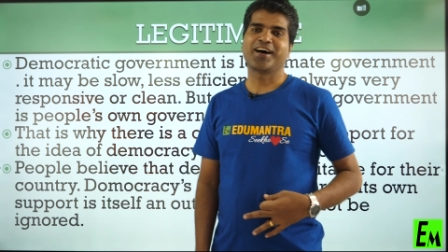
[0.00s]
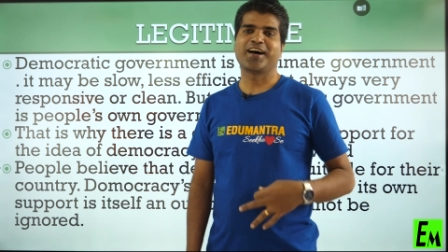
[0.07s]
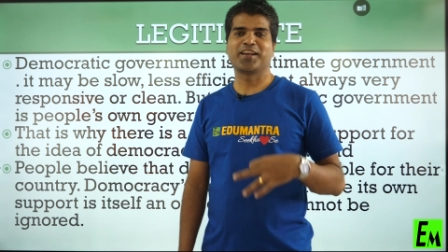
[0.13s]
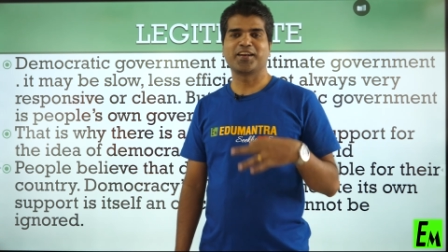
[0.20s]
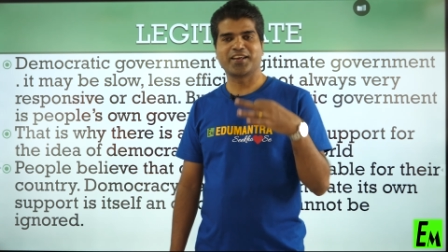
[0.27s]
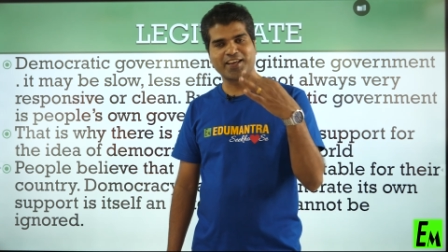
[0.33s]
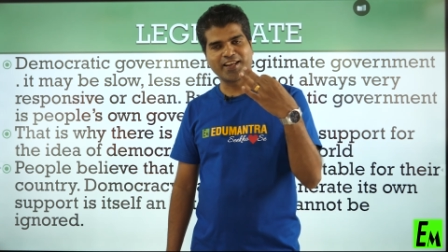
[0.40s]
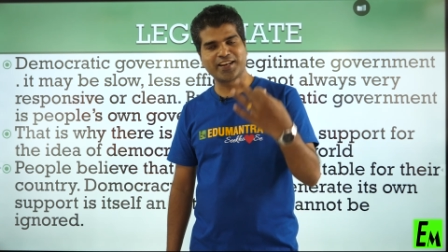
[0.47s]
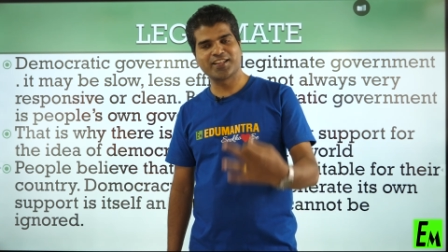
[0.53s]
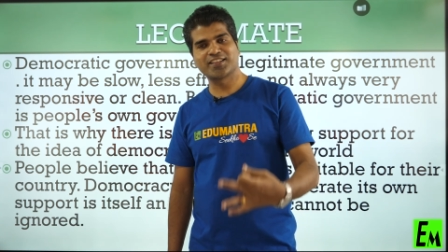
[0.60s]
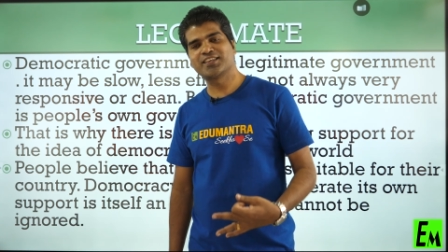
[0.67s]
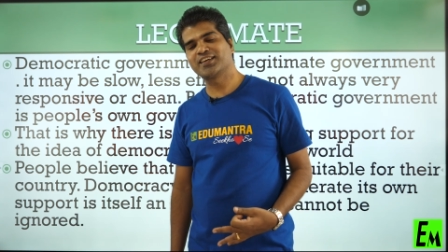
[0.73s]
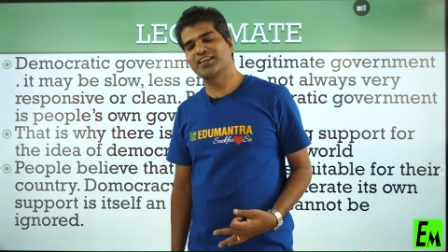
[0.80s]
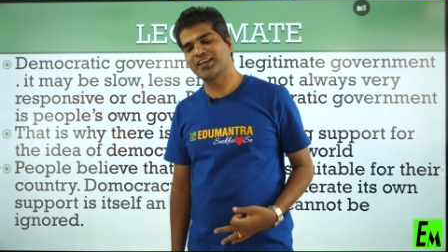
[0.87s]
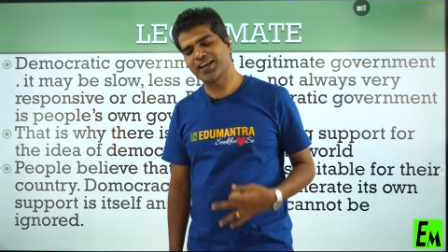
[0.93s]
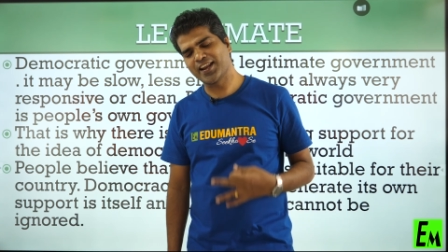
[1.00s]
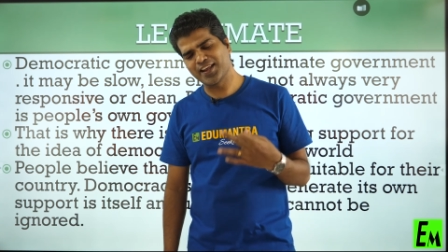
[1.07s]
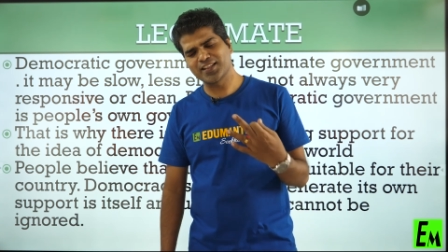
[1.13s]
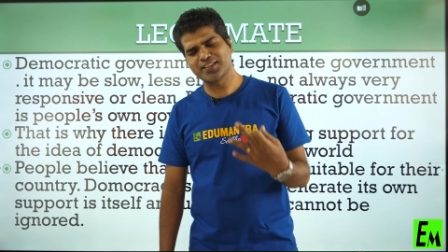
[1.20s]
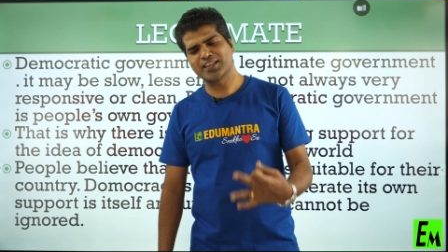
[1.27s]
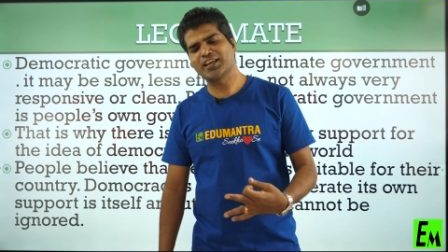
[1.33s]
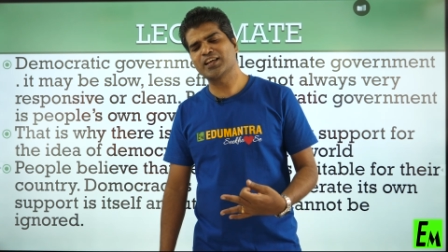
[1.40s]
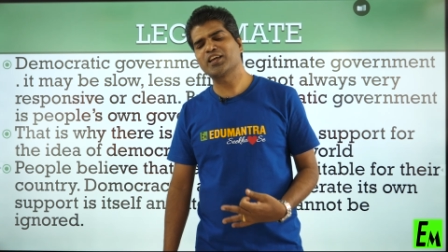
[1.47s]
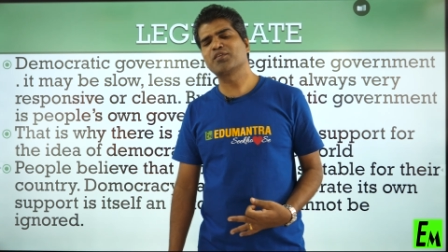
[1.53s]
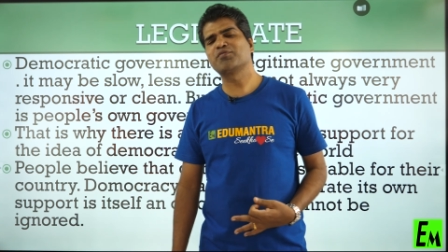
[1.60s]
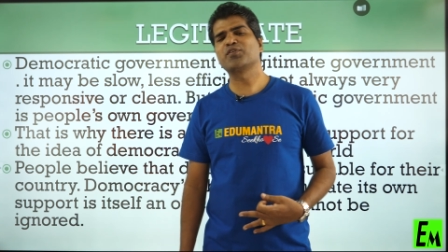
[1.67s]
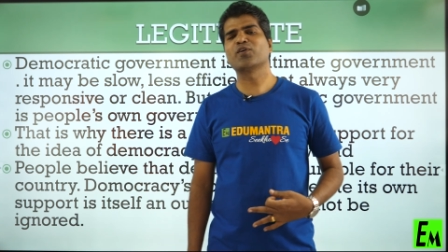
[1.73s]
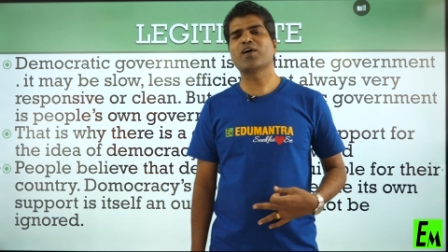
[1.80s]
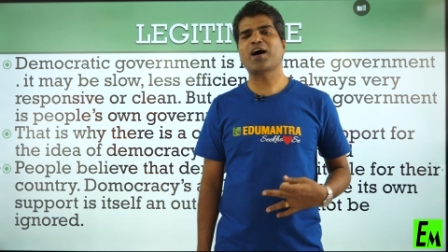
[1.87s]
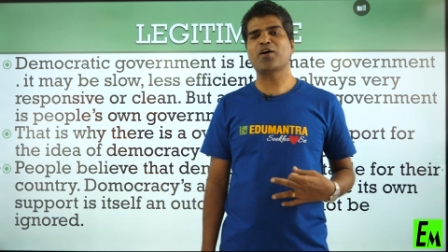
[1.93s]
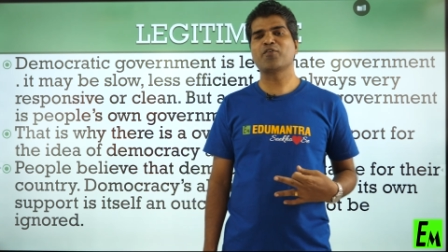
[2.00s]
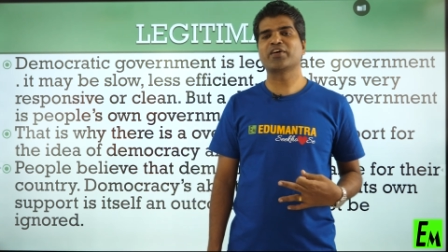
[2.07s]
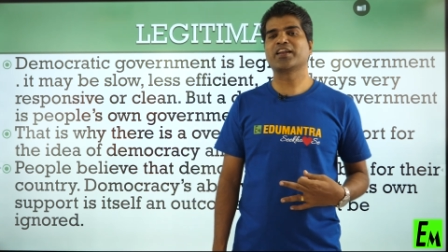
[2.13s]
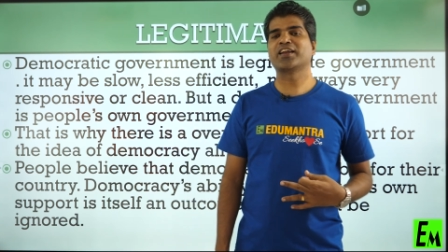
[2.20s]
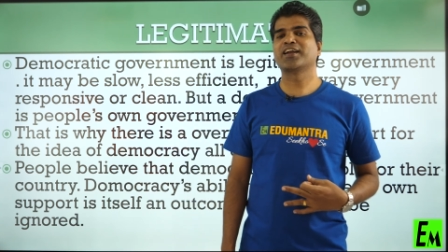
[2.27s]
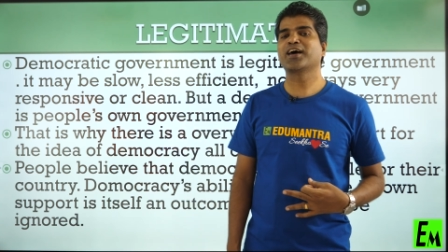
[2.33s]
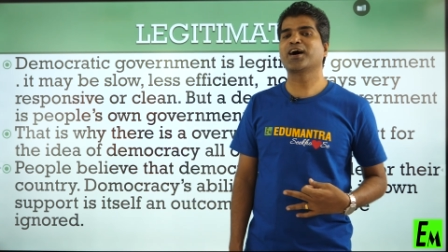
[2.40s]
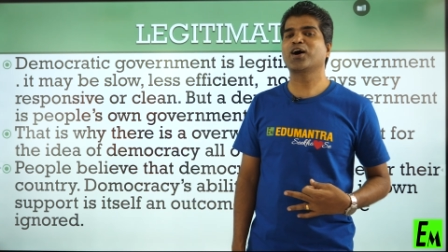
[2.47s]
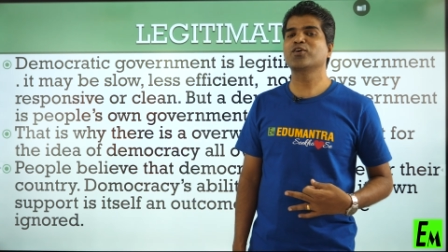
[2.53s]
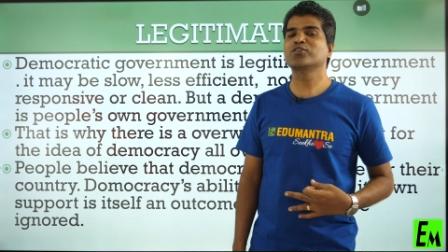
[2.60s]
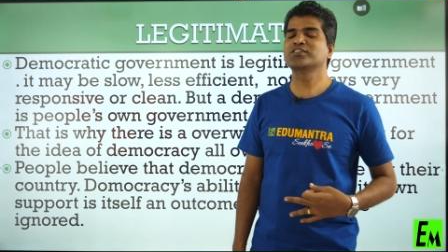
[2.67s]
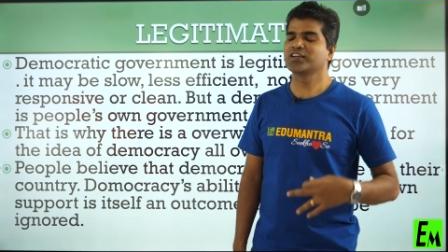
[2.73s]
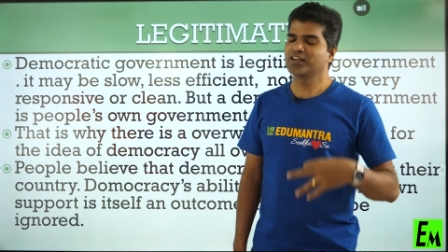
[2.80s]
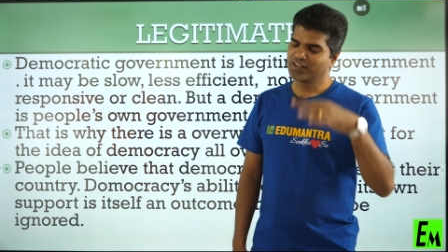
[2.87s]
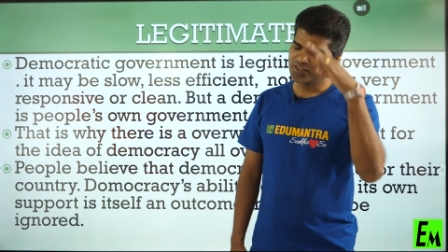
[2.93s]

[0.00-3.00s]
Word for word: and anything if you have any doubt,